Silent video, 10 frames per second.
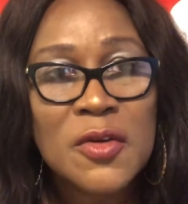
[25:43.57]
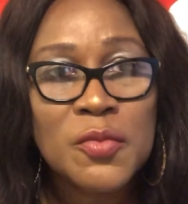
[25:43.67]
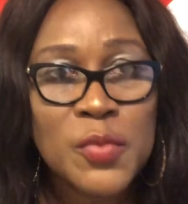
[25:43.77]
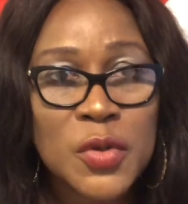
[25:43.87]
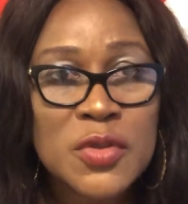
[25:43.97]

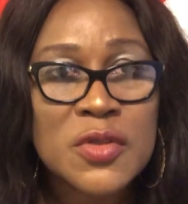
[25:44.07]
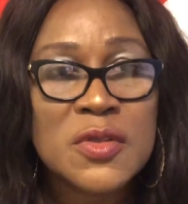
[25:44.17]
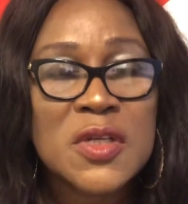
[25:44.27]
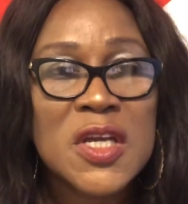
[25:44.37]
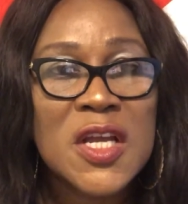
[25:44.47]
but
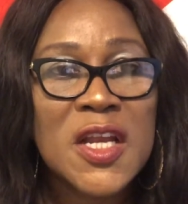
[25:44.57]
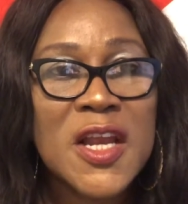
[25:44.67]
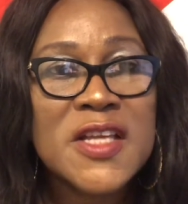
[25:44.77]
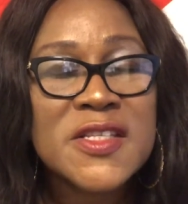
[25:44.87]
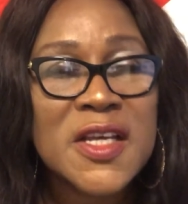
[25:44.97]

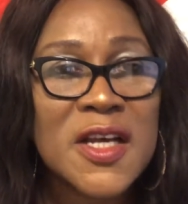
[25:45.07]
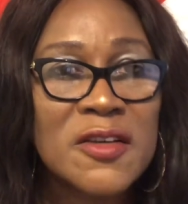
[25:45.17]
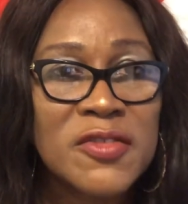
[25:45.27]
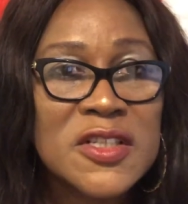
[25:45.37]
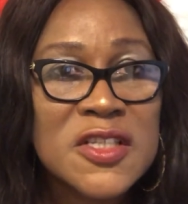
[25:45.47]
let's take
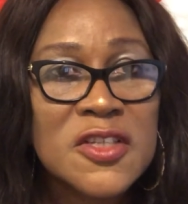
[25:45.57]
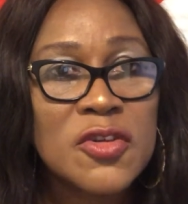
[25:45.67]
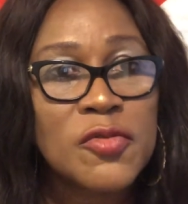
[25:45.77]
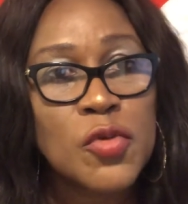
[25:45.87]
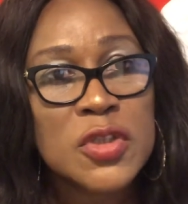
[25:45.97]
advantage
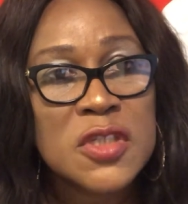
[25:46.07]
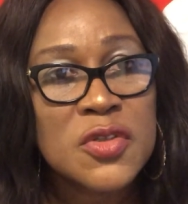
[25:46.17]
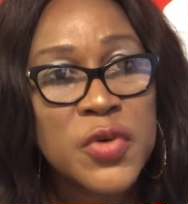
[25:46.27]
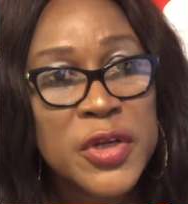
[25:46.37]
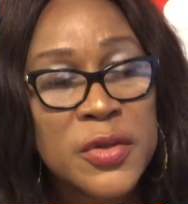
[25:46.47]
of what is
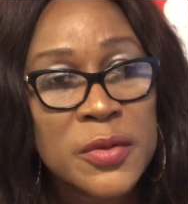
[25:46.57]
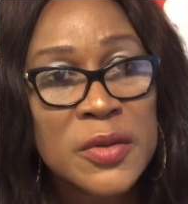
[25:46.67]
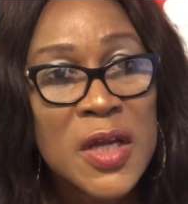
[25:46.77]
going on.